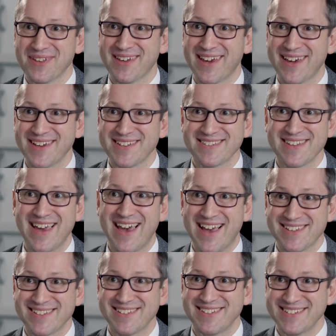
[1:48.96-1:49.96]
the case
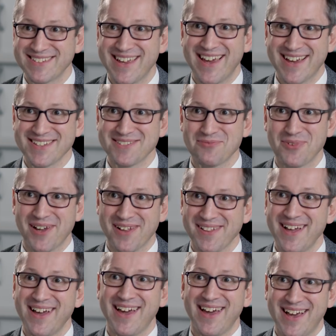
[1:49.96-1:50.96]
at least as well
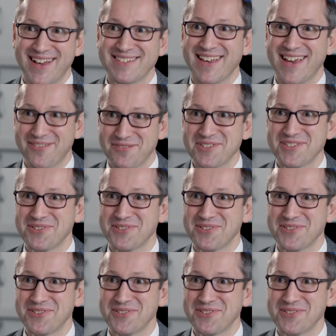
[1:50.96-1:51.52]
as every